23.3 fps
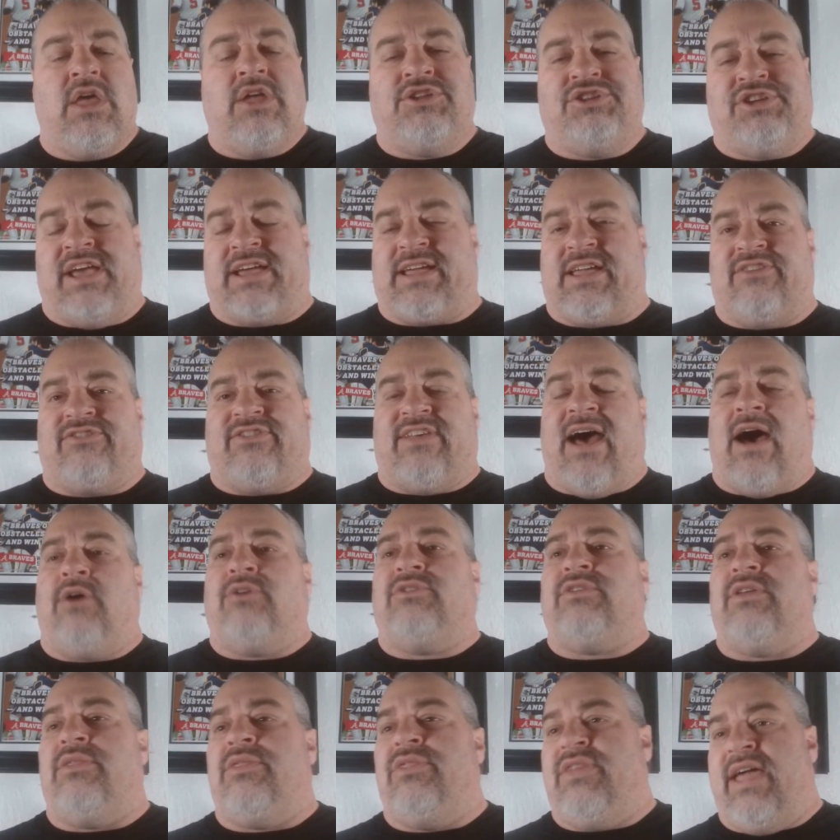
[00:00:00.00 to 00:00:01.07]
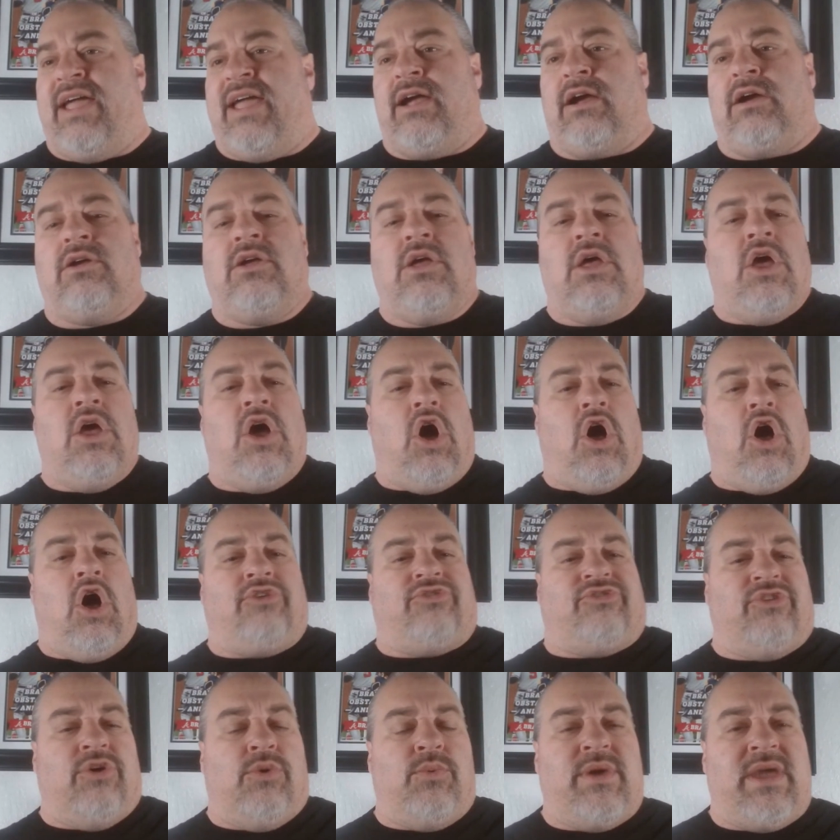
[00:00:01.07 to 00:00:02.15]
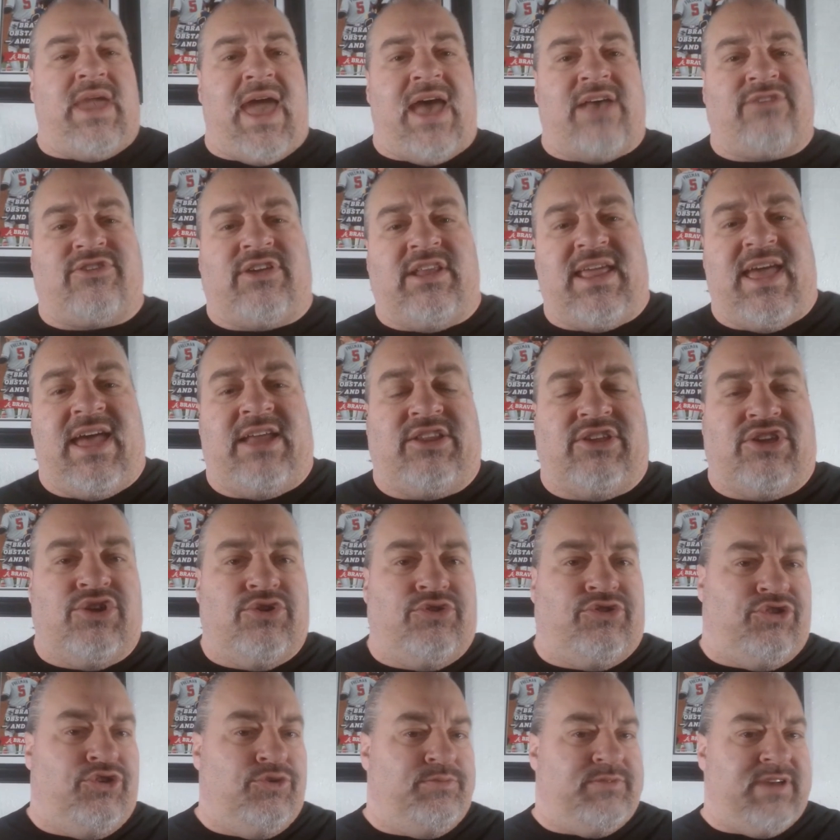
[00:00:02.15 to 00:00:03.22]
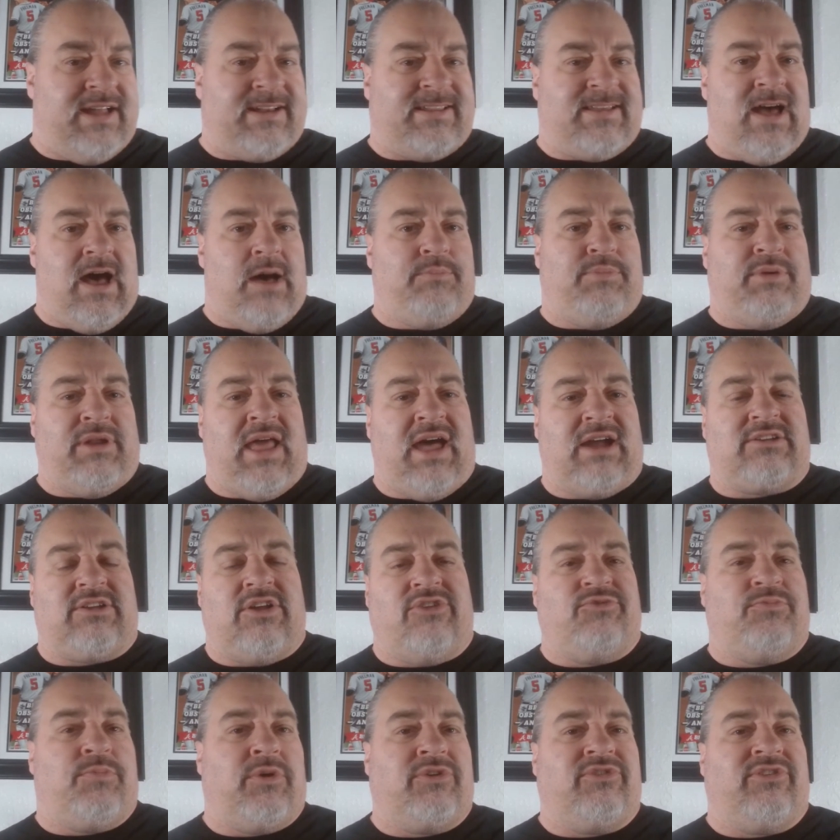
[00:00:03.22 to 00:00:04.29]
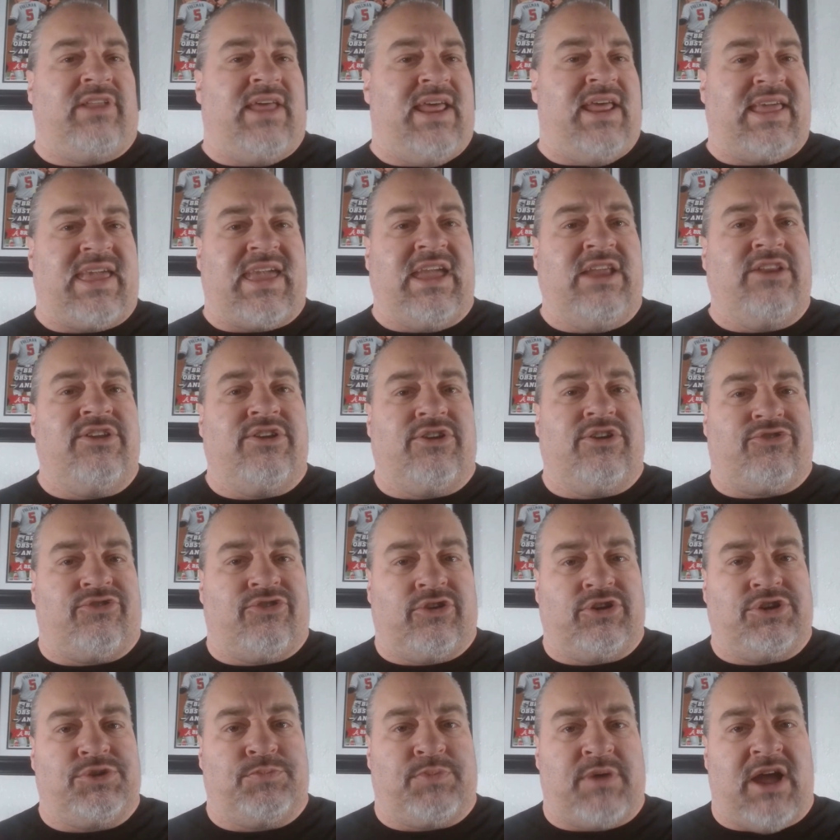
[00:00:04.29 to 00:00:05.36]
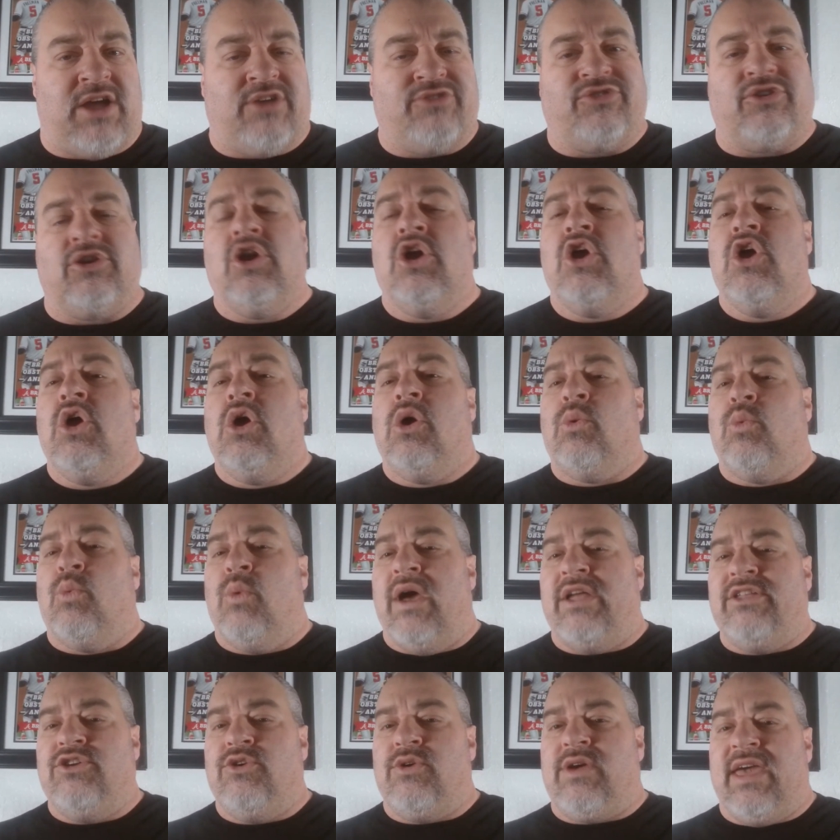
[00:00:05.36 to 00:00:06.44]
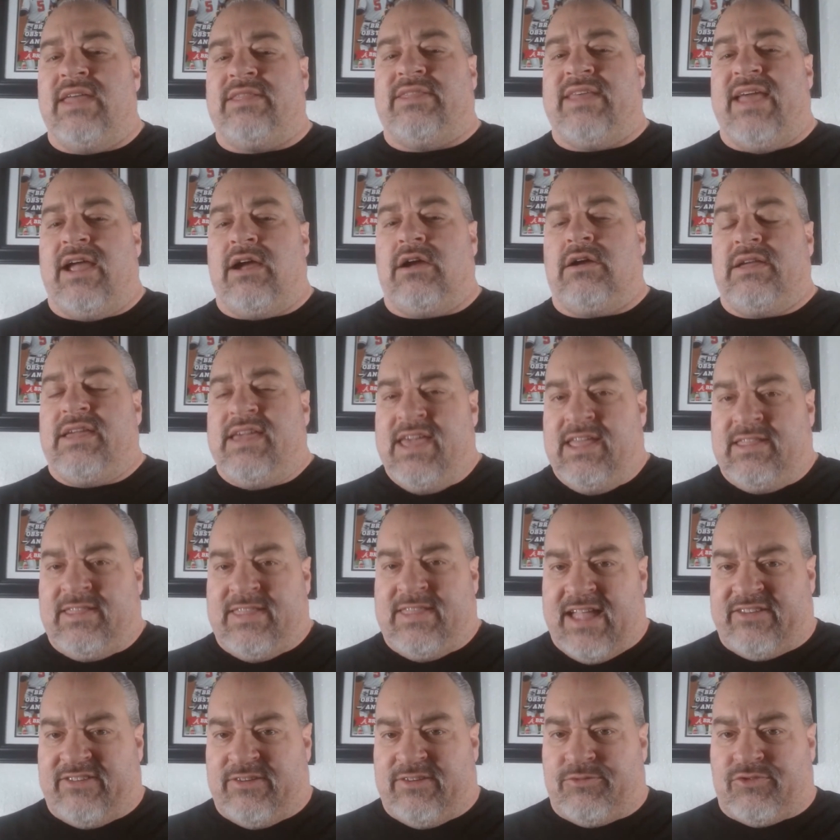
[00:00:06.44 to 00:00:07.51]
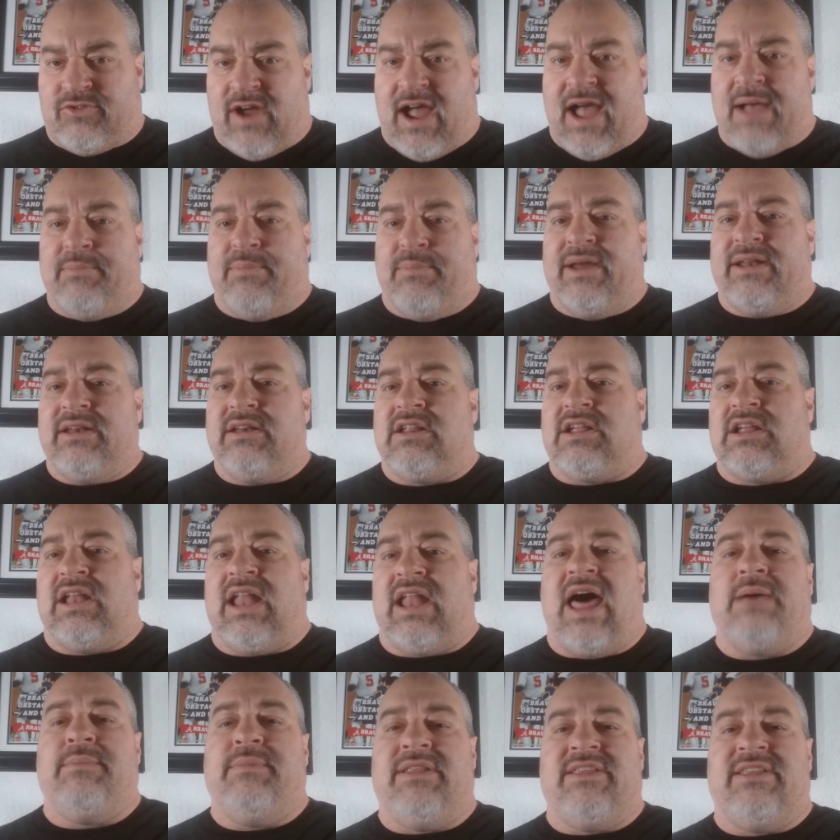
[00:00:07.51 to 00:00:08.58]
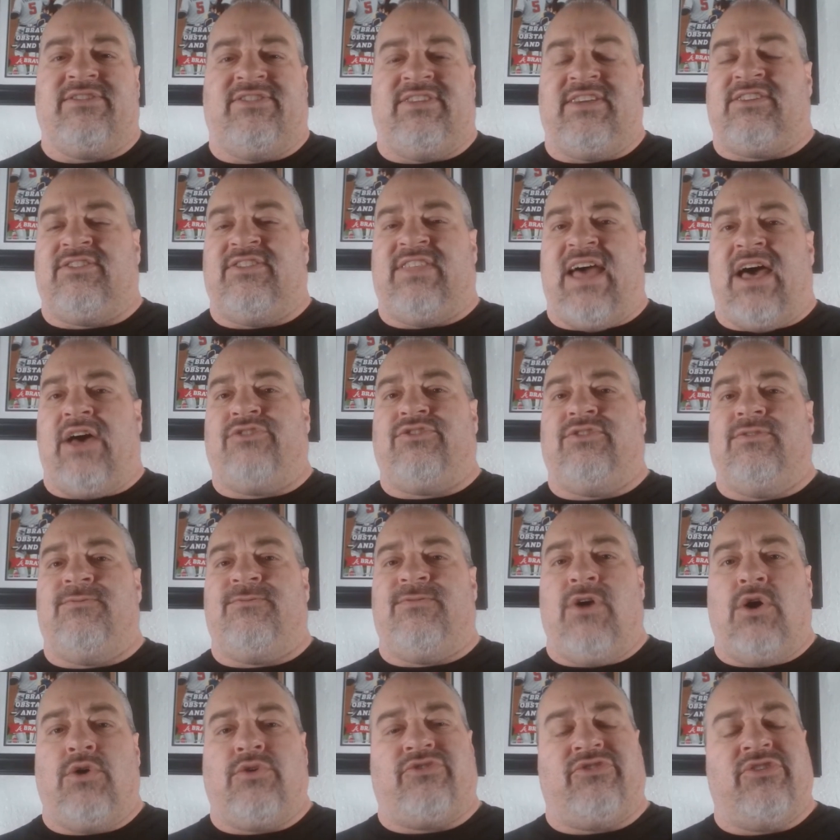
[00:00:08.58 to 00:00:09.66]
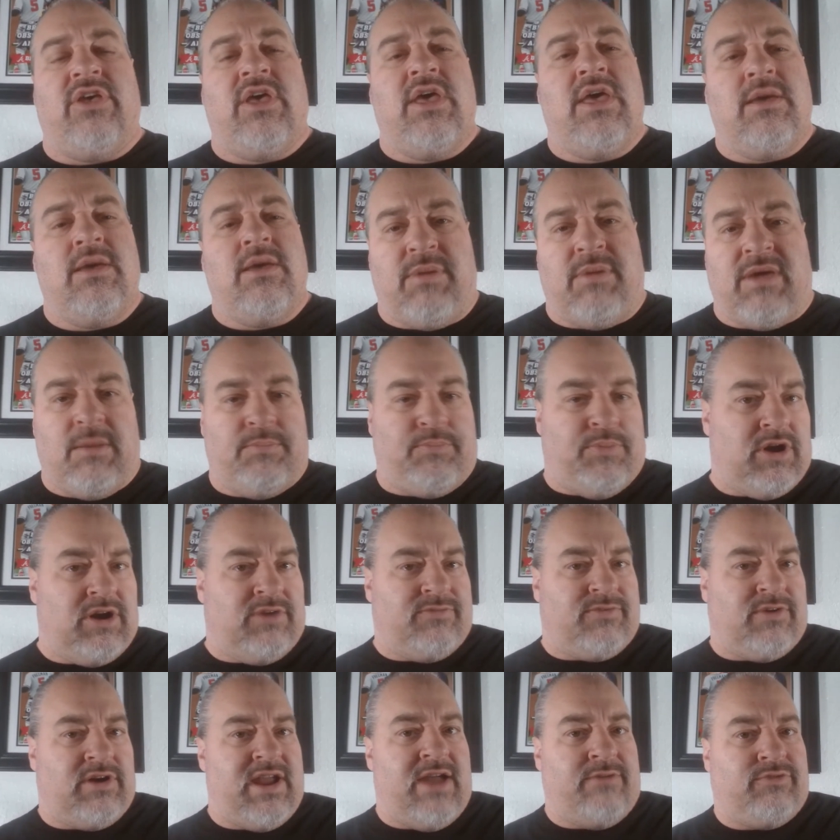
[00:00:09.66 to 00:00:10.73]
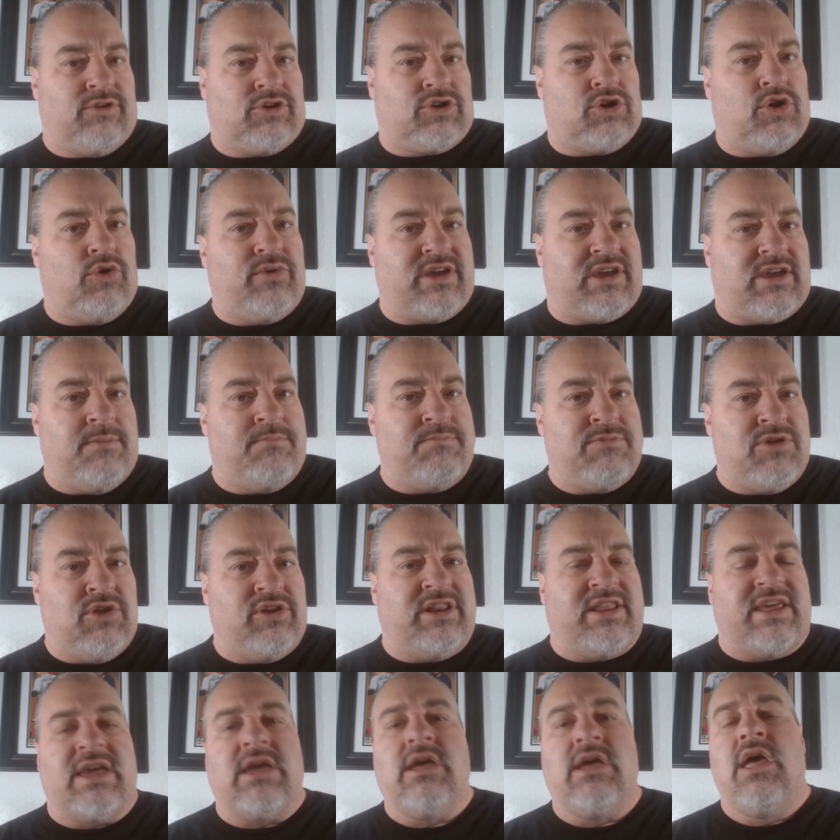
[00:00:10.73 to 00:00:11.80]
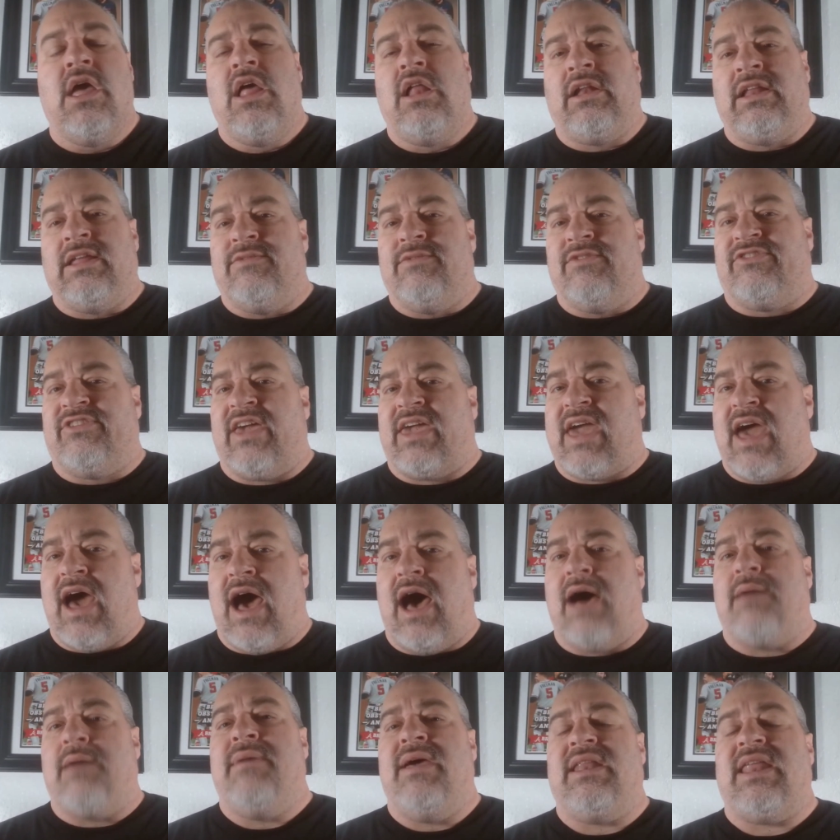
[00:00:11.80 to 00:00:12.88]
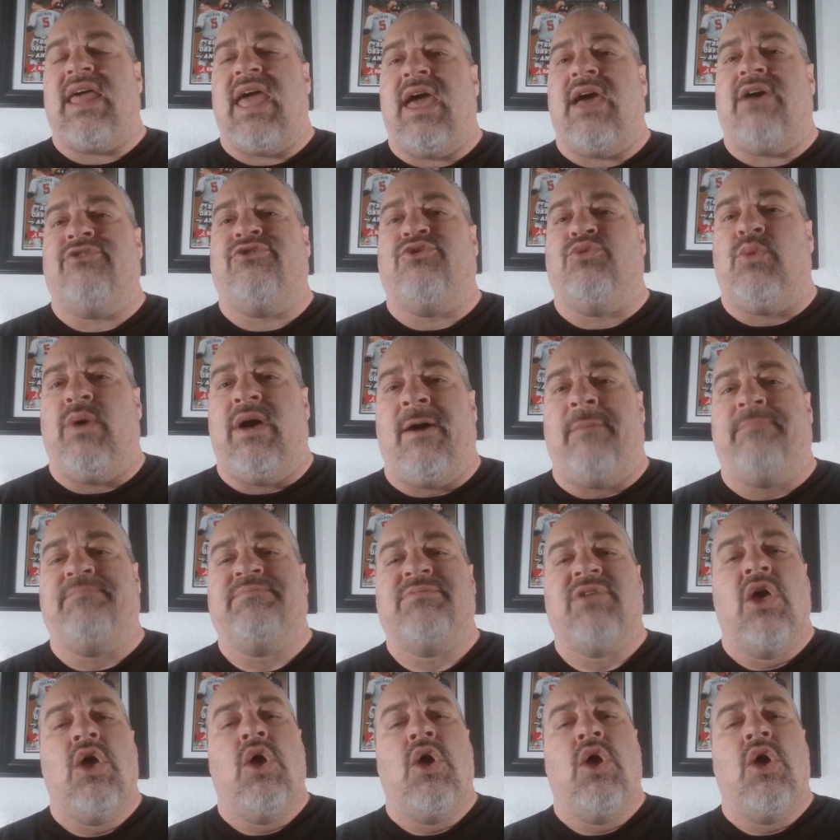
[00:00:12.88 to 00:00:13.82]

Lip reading: Check us out there. Also, we ask you to head to YouTube.com, put Locked On Sports Atlanta into your search browser. When you get there, hit that subscribe button, climb into 6,000 folks, be a part of our ever-growing community. Leave us a comment as well.